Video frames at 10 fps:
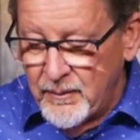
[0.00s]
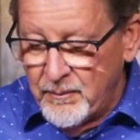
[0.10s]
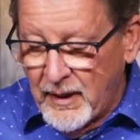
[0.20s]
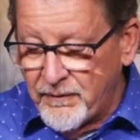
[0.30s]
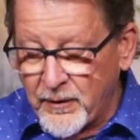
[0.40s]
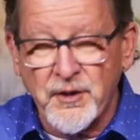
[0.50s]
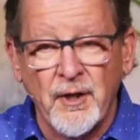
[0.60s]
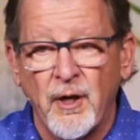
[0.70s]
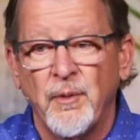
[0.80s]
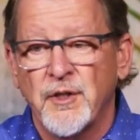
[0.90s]
My first
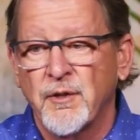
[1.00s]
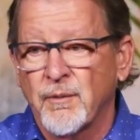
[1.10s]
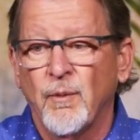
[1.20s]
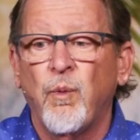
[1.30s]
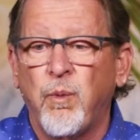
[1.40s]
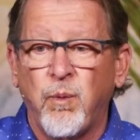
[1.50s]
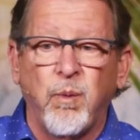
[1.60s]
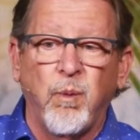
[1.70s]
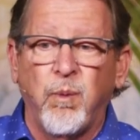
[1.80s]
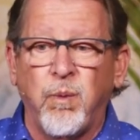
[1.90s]
thought was,
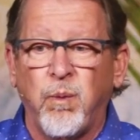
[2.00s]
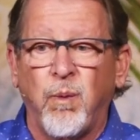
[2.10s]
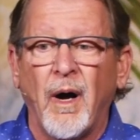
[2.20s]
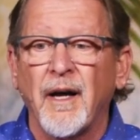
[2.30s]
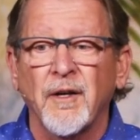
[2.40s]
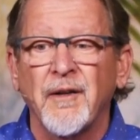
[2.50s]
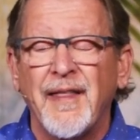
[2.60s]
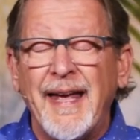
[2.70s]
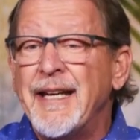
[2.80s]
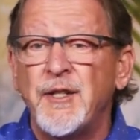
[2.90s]
what are
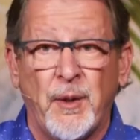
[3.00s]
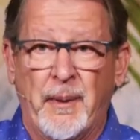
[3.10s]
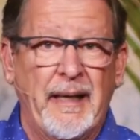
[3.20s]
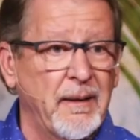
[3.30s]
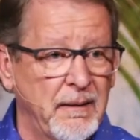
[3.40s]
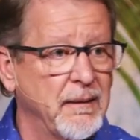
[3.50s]
they doing?